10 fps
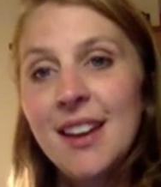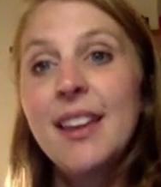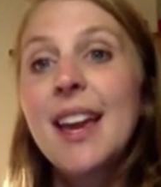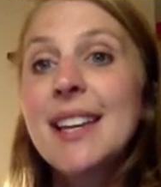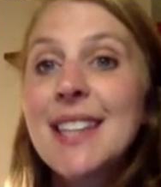
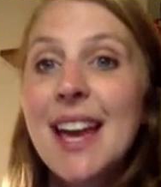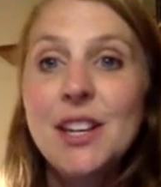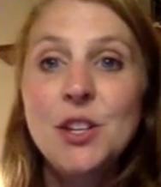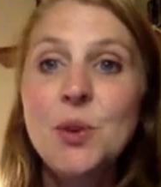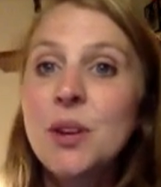Like I
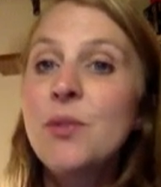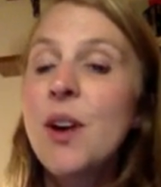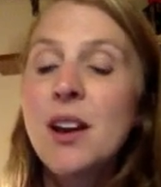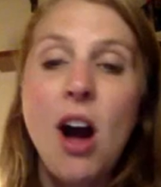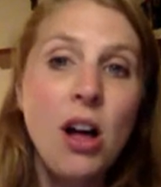said, you can
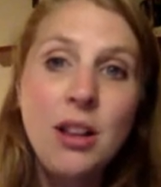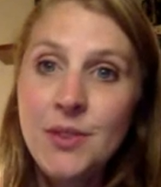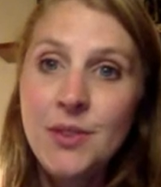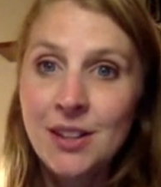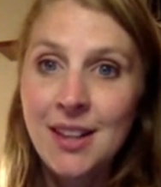find all of
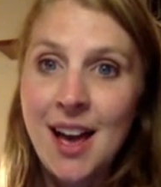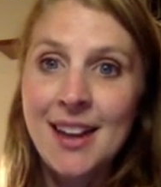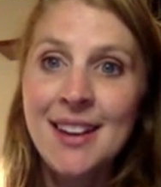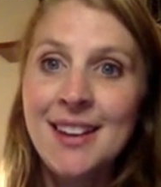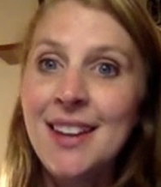it
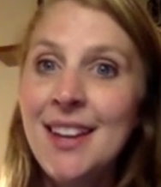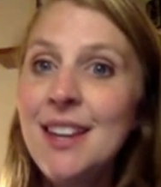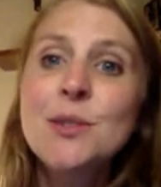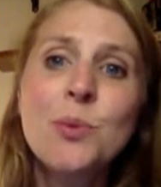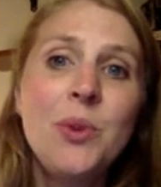online, and he
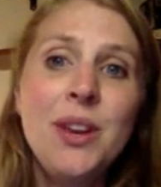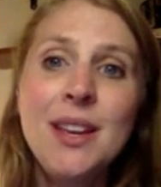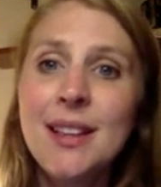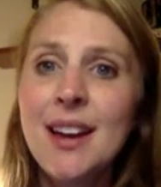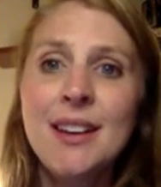is
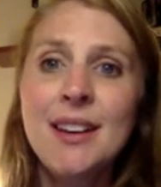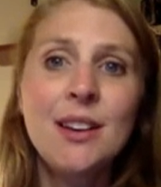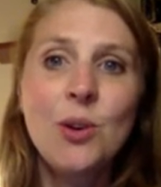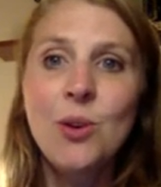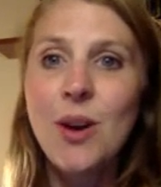really an
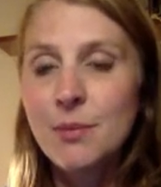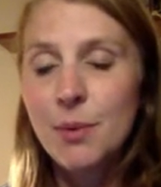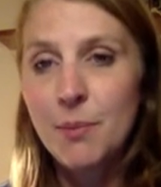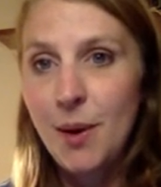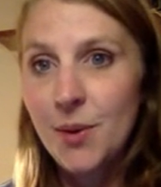
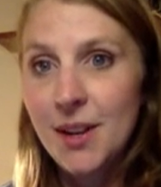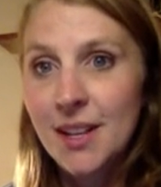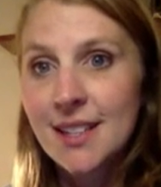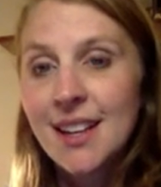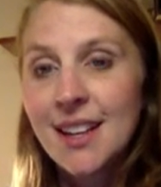incredible
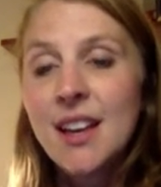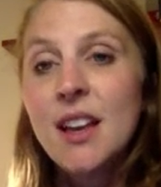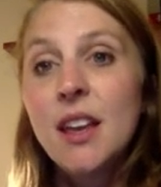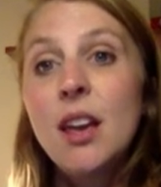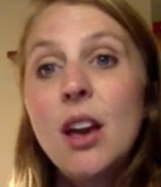poet.
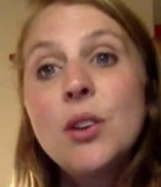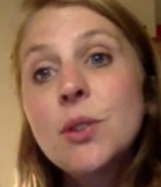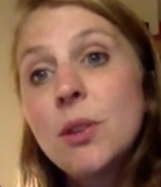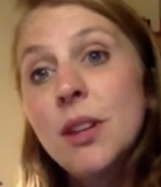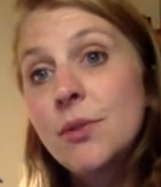He
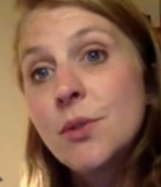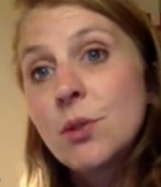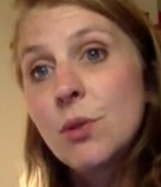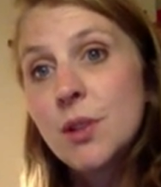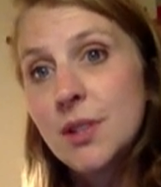also lived
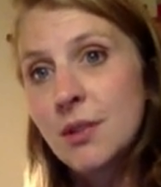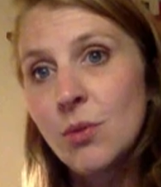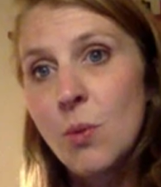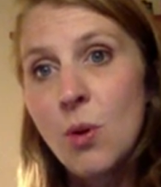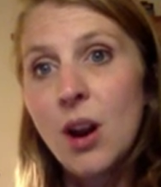through the Civil
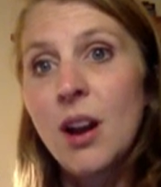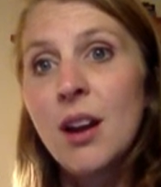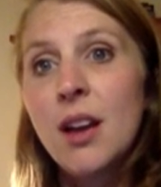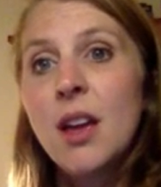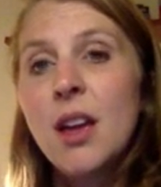War,
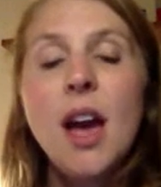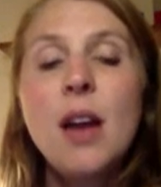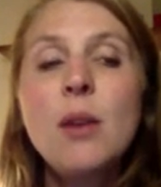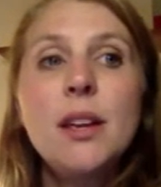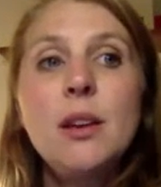
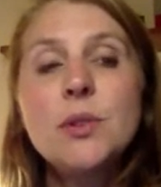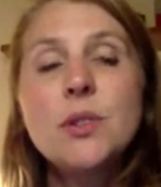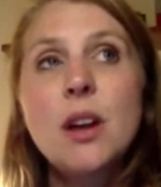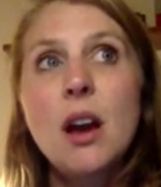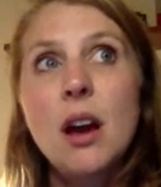and while he
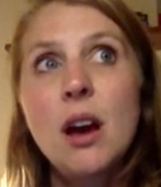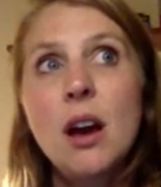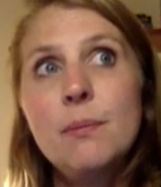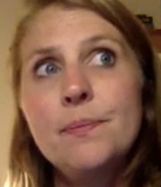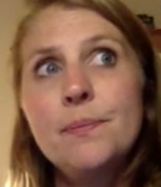was
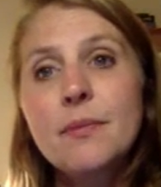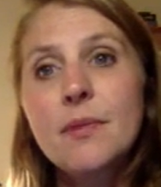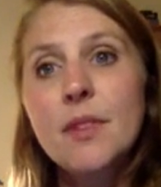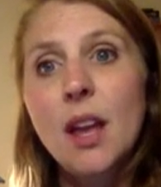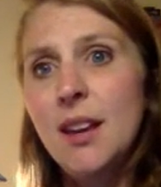in
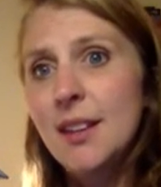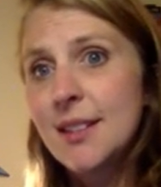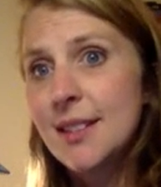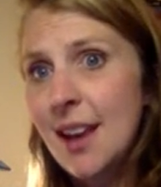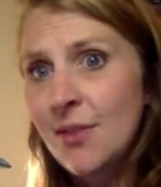
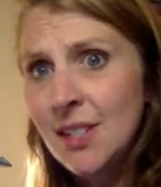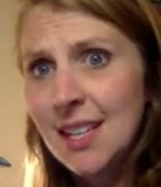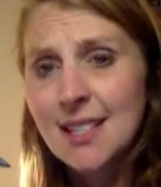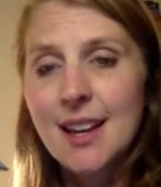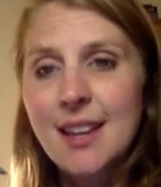his
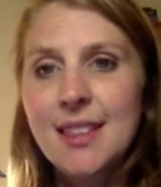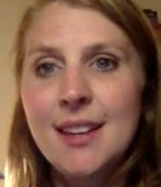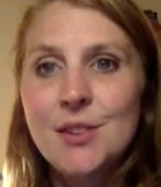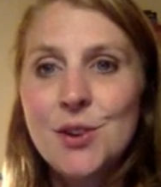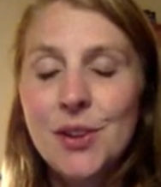70s, I think,
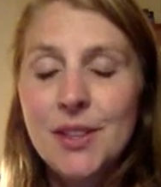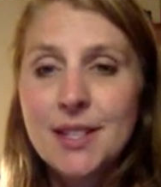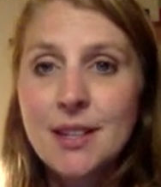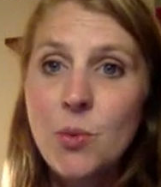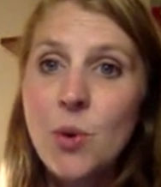during the
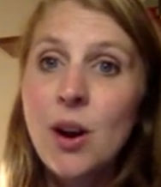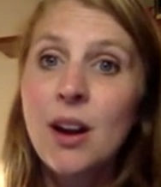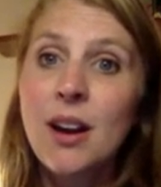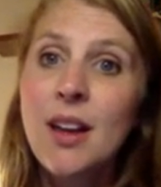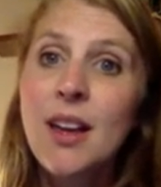Civil
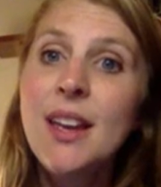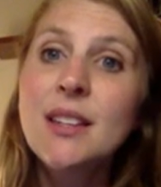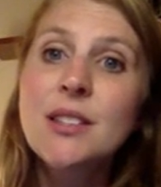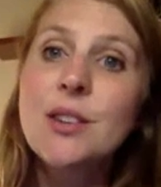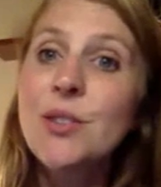War, he
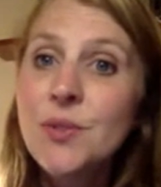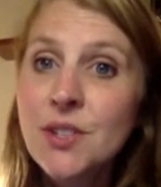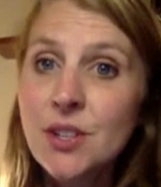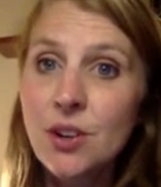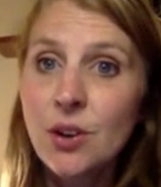served as
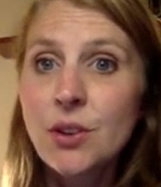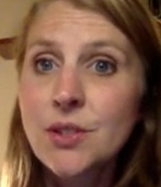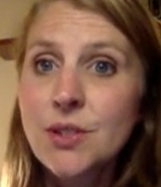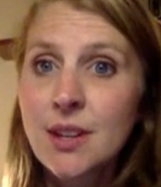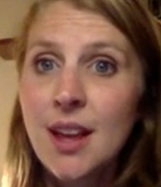a
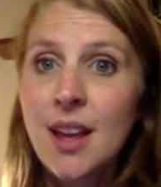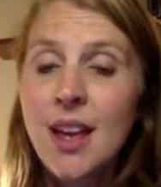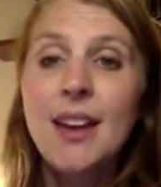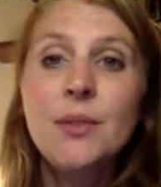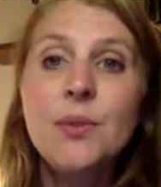nurse.
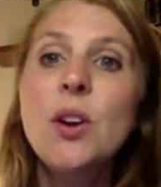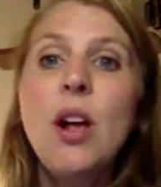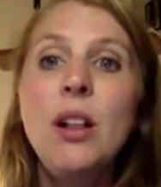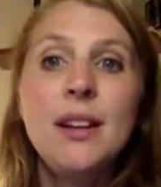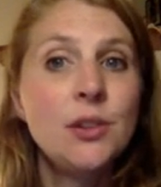And if you're at
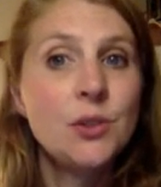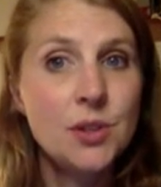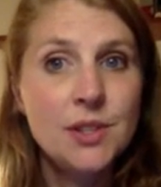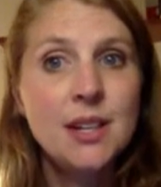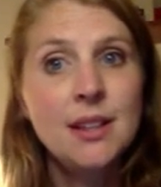all
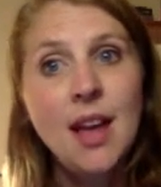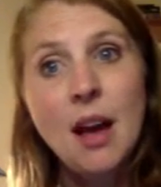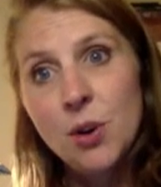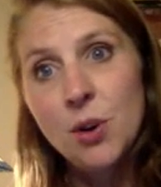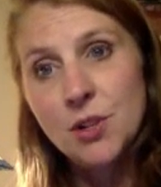interested in
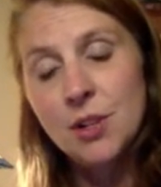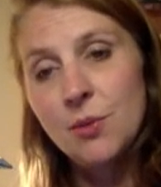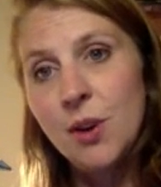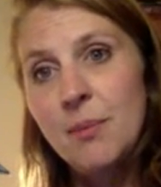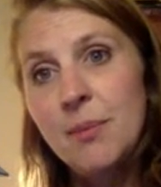that portion
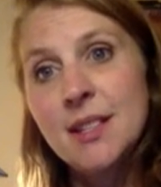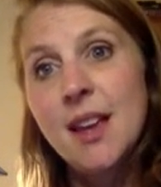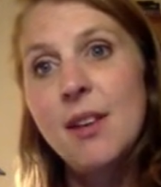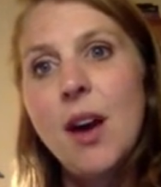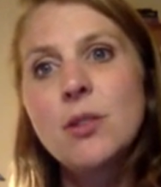of Whitman's
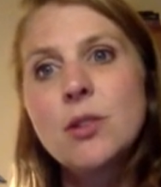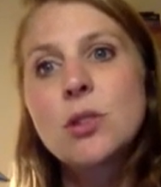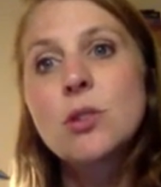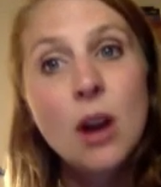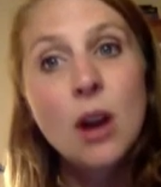life, I would
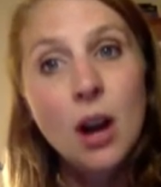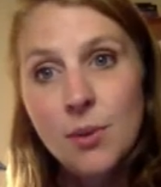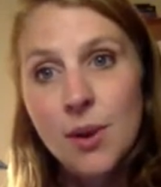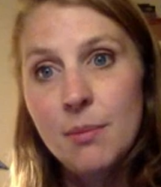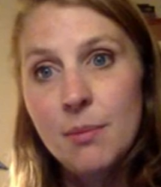strongly
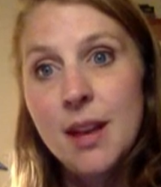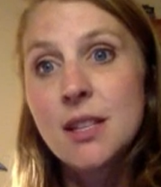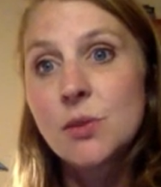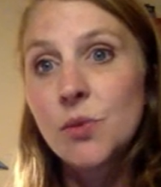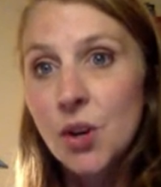recommend
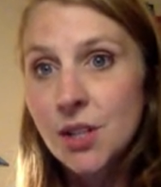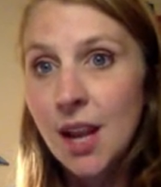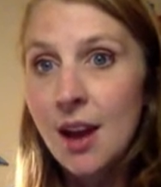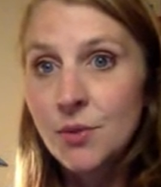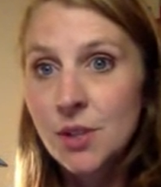his
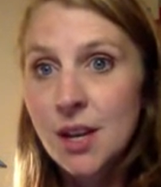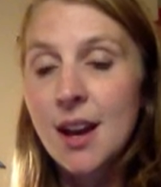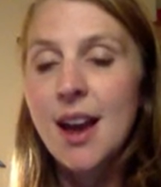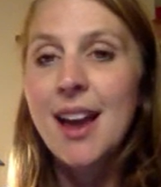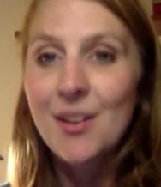first
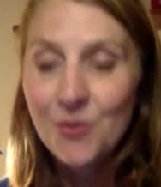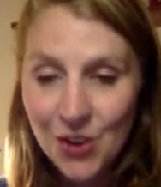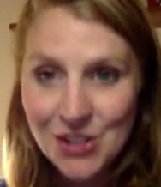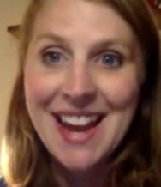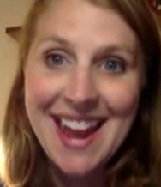
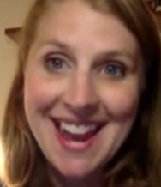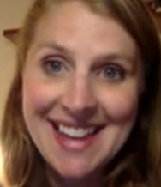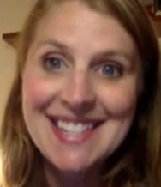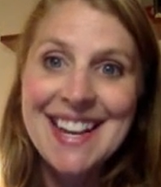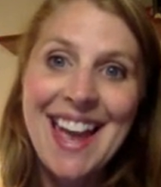
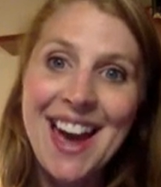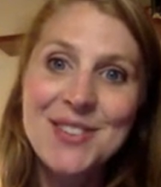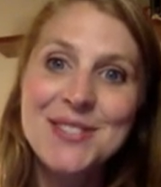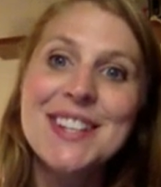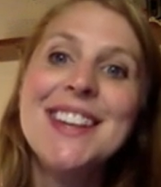first-hand
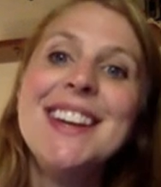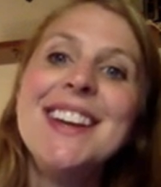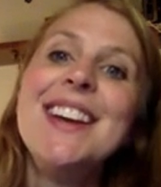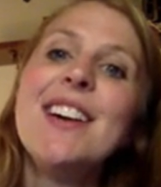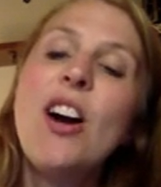account
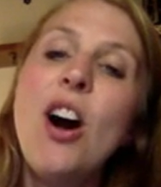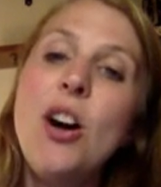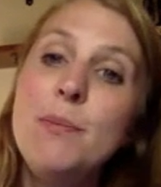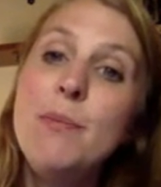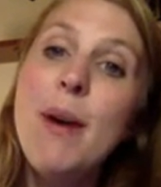
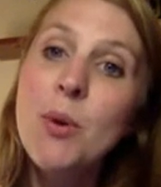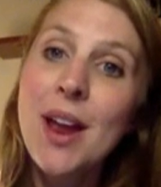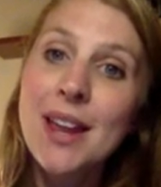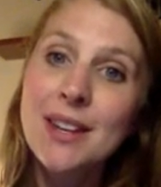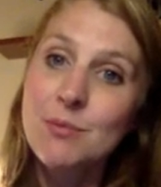called
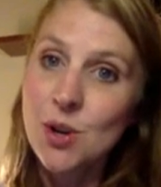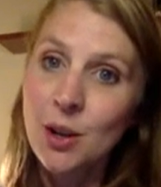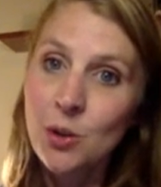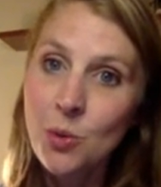Memorandum During the